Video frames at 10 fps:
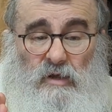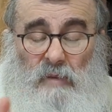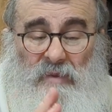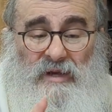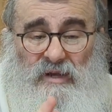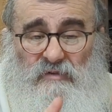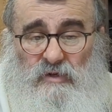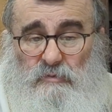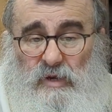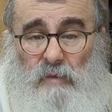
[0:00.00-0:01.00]
A man never
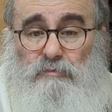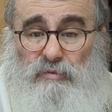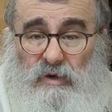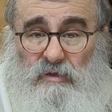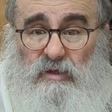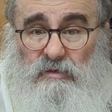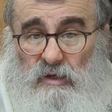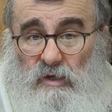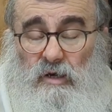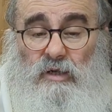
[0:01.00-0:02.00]
can become pregnant,
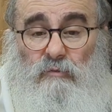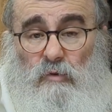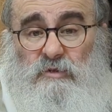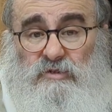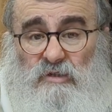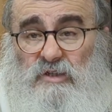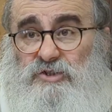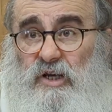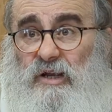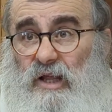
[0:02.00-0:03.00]
and a woman something
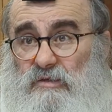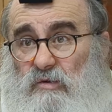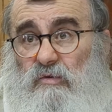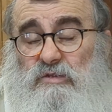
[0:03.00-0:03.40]
she cannot do.